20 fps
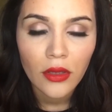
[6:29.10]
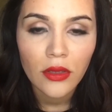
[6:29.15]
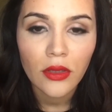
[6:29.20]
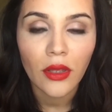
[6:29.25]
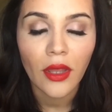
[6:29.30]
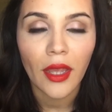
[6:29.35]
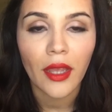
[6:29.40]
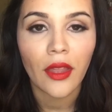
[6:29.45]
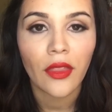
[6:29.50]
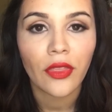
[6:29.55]
so
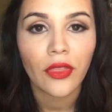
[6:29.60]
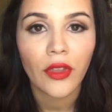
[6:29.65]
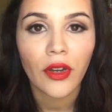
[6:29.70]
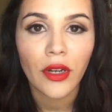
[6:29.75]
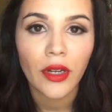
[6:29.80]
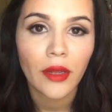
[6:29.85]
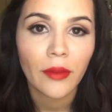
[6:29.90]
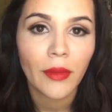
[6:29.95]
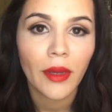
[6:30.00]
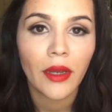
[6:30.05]
like a
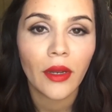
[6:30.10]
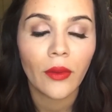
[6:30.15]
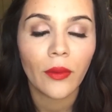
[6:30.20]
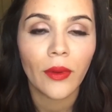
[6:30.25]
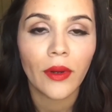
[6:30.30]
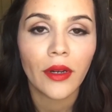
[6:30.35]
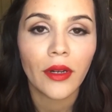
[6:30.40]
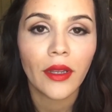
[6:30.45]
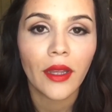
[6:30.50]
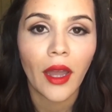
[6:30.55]
30-minute
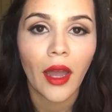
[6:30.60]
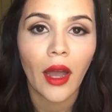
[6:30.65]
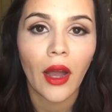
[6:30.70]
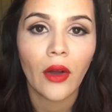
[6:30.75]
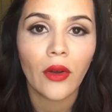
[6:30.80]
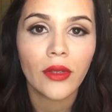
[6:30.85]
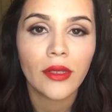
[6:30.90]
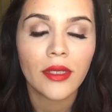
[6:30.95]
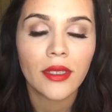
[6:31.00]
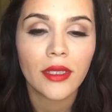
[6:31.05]

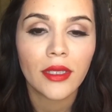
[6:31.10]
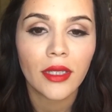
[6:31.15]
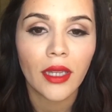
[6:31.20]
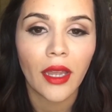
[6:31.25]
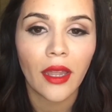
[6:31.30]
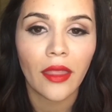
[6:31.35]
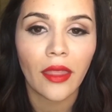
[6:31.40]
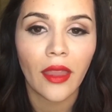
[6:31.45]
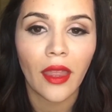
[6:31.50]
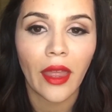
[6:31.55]
workout,
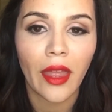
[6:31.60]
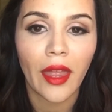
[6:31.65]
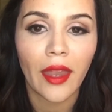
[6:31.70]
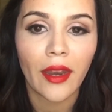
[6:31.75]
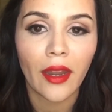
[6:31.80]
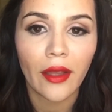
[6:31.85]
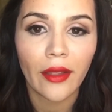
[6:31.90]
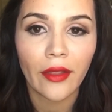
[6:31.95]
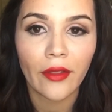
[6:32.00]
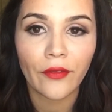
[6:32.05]
and then
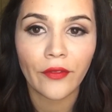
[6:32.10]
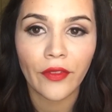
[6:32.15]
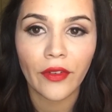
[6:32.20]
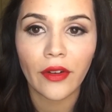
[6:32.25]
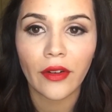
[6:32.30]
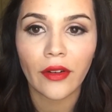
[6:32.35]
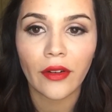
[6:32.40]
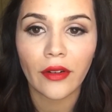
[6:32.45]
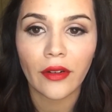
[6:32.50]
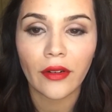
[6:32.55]

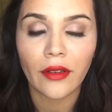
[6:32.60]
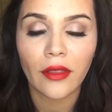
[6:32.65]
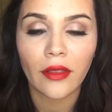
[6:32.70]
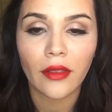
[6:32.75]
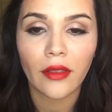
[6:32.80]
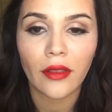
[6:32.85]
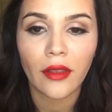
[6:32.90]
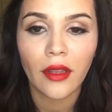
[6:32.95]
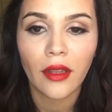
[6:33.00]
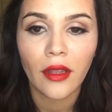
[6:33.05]

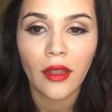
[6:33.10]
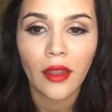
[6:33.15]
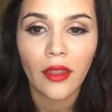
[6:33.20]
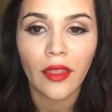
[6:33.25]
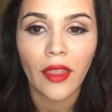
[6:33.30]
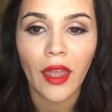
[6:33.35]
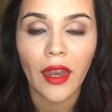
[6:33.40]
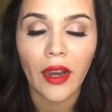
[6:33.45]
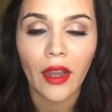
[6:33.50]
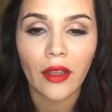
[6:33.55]

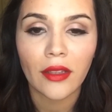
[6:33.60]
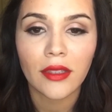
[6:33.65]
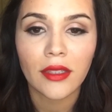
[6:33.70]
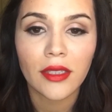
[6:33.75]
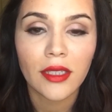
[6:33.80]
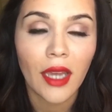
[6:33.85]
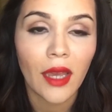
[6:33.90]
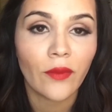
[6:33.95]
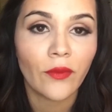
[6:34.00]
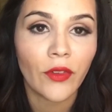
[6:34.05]
it's
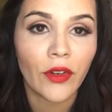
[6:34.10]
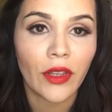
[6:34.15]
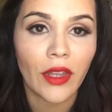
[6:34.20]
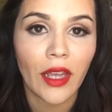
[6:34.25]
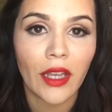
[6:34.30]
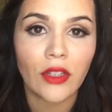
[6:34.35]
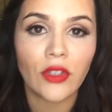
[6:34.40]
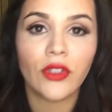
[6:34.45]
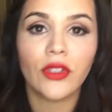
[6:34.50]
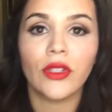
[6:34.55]
time for
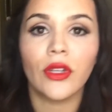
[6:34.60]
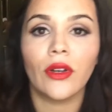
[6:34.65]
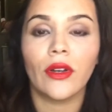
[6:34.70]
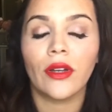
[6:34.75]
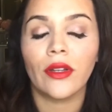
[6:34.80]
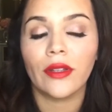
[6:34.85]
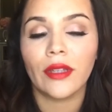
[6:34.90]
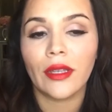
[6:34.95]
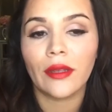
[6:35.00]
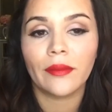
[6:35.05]
lunch. So
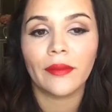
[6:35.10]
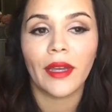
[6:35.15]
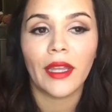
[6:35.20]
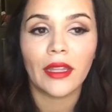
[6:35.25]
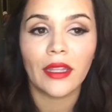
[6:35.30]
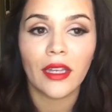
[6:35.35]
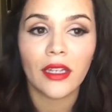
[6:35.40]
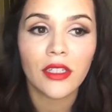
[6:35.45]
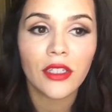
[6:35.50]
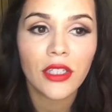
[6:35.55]
I'll eat my
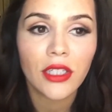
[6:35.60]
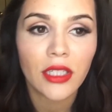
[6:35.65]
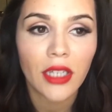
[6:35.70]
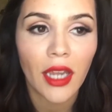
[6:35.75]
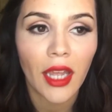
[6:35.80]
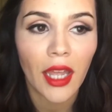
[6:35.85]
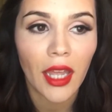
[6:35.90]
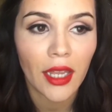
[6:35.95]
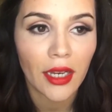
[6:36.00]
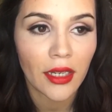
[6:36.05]
lunch,
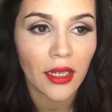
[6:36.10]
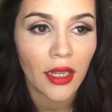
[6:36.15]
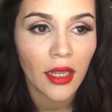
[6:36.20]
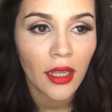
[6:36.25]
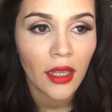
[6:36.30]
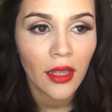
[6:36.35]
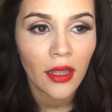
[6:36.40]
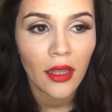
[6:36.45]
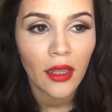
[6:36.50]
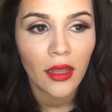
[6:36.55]
and
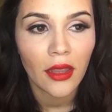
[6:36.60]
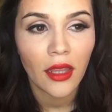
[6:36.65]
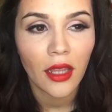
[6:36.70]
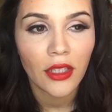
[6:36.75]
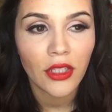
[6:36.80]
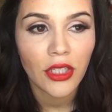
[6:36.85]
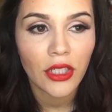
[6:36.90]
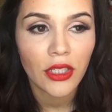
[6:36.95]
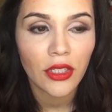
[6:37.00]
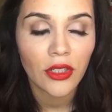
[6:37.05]

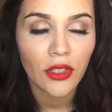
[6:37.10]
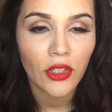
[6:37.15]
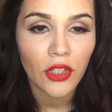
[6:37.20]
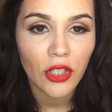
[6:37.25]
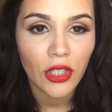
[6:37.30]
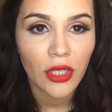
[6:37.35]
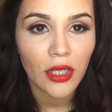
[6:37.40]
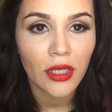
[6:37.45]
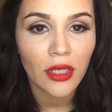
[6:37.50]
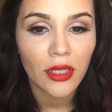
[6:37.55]
lunches
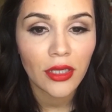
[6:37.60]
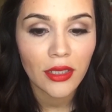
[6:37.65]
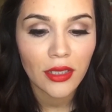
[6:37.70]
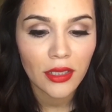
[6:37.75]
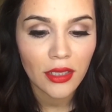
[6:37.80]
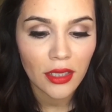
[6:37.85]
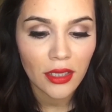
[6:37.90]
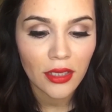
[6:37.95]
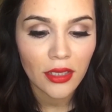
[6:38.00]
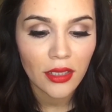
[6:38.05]
usually
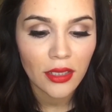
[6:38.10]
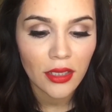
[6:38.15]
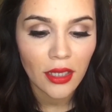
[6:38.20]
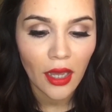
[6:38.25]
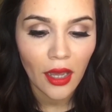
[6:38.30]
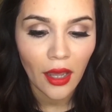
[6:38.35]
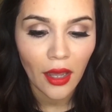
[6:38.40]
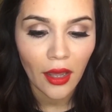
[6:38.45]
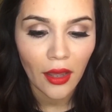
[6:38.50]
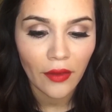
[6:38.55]
consist
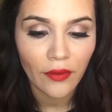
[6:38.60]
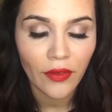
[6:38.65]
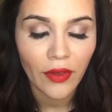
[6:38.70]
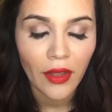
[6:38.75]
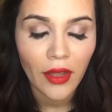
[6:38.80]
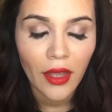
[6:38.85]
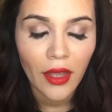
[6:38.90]
of